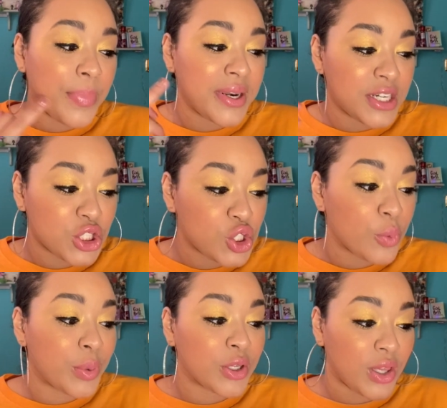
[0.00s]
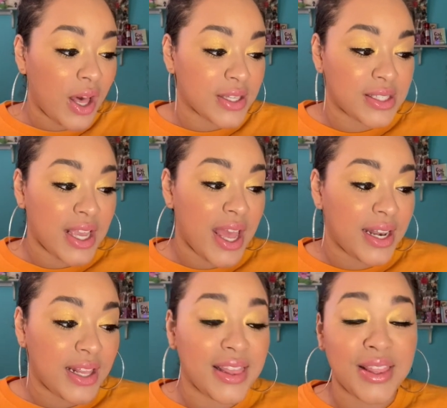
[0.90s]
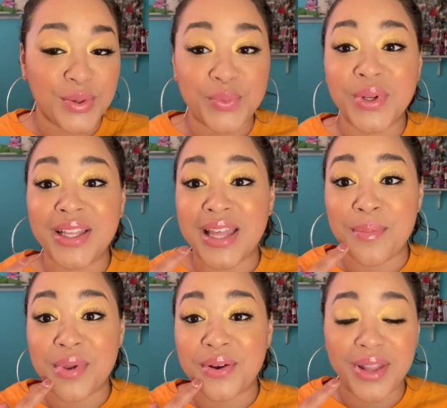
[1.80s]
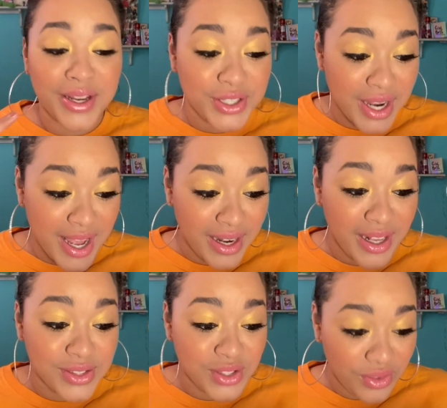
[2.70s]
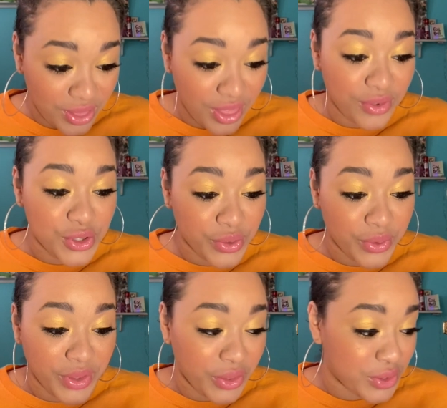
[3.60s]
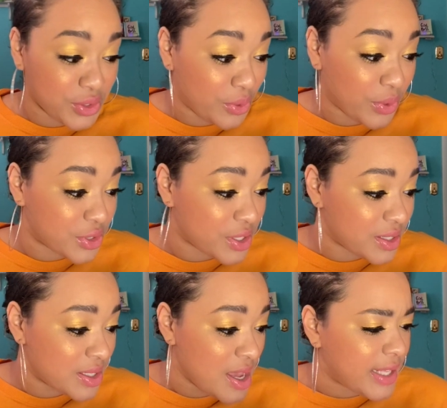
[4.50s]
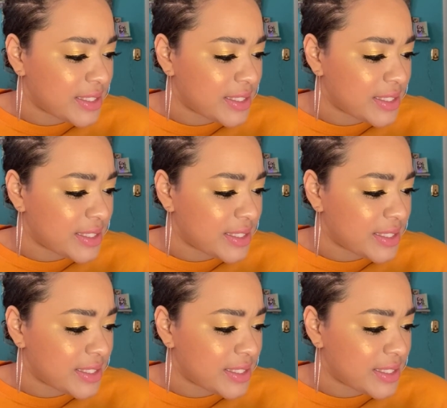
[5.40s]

but it is super glossy and really that mirror-like shine is the truth. It looks gorgeous.